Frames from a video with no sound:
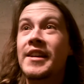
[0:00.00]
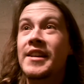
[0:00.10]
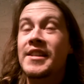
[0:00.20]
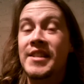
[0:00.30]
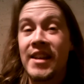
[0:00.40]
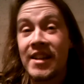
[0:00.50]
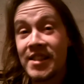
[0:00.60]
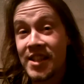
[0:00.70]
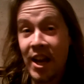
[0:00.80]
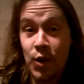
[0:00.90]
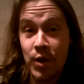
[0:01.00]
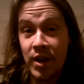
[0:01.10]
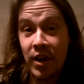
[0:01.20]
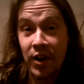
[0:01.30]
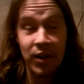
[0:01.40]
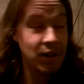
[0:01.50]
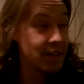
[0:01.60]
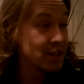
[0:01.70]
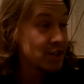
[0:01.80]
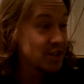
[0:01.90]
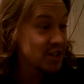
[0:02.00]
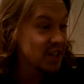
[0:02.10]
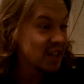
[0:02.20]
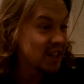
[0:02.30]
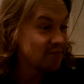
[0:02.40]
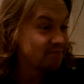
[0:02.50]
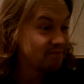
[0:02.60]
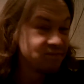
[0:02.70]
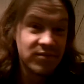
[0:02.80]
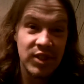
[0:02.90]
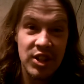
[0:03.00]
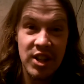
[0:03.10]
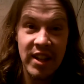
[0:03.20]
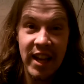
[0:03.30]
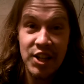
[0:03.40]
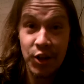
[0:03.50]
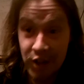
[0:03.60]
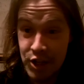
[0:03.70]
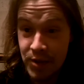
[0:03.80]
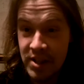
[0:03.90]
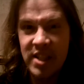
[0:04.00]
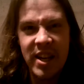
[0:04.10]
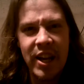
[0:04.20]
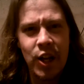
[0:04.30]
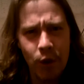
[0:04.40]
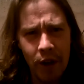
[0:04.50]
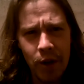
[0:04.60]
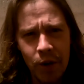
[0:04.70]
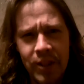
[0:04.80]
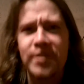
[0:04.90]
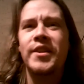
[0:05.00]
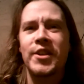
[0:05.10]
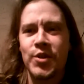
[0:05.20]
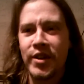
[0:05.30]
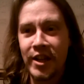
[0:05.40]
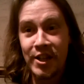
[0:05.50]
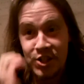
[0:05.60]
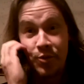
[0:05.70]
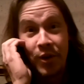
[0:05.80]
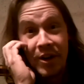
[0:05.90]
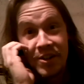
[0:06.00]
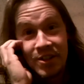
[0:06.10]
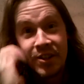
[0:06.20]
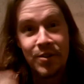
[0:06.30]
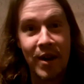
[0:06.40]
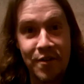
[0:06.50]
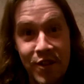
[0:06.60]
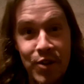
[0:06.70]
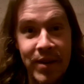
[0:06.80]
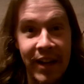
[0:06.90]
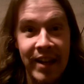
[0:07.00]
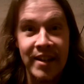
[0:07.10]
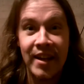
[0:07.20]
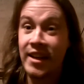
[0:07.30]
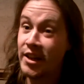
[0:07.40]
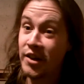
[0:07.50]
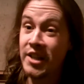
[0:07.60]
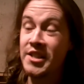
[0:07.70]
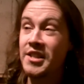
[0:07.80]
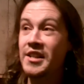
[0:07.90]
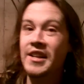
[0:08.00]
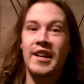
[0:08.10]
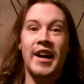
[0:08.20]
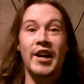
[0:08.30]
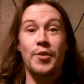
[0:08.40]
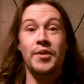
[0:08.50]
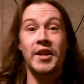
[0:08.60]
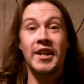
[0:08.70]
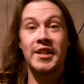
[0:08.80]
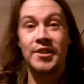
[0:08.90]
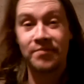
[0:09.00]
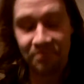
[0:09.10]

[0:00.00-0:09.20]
seeing how we are just on the edge of Christmas, it's getting quite cold out there, so I needed somewhere else to do my filming, and here it is. I hope you like it.